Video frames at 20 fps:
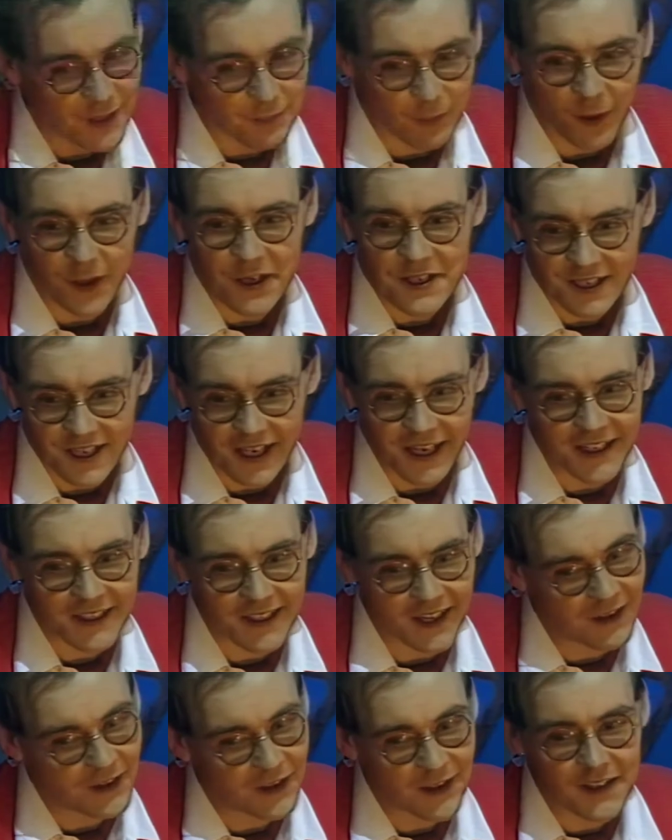boys let you
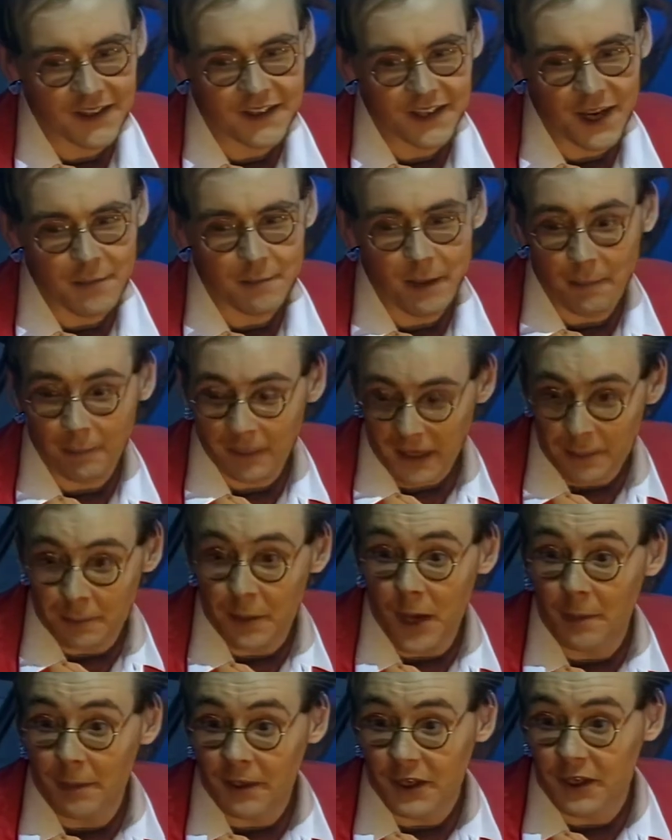down in the day, Ben, but you
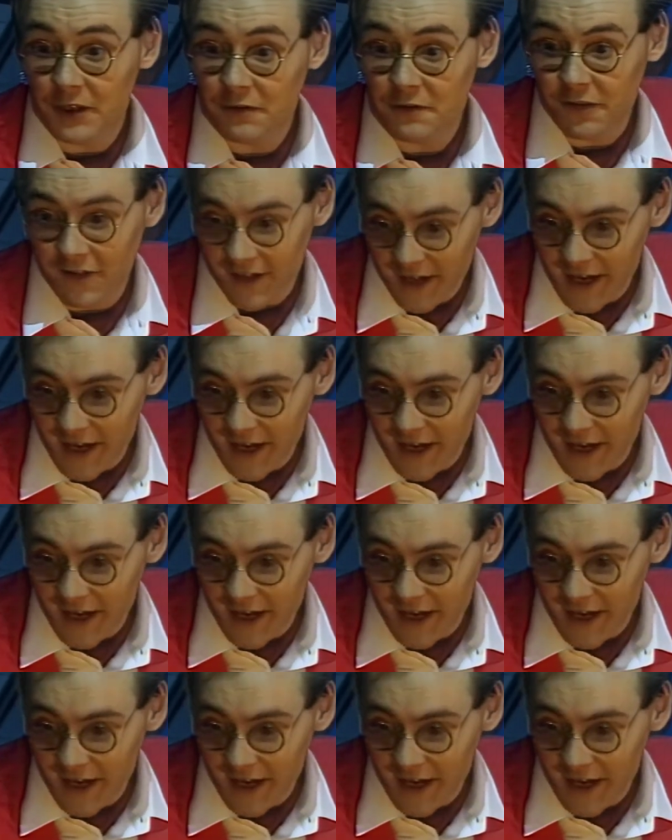put up a good fight